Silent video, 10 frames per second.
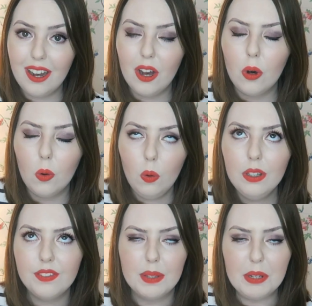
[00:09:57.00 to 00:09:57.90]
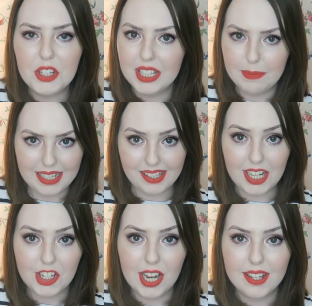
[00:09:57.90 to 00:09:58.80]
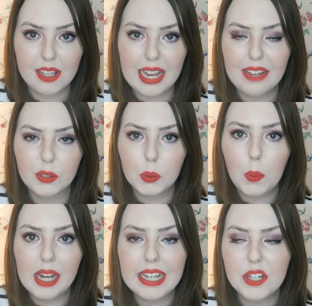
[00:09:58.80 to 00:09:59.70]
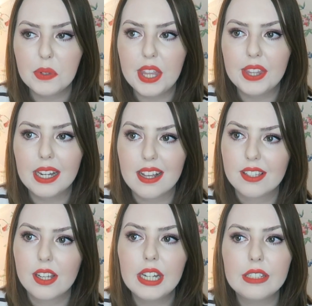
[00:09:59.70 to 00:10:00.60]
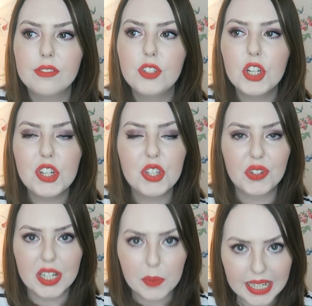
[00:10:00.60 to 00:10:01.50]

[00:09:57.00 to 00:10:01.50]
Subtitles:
are all of the Beauty and the Beast t-shirts I have acquired within the last kind of 2 to 3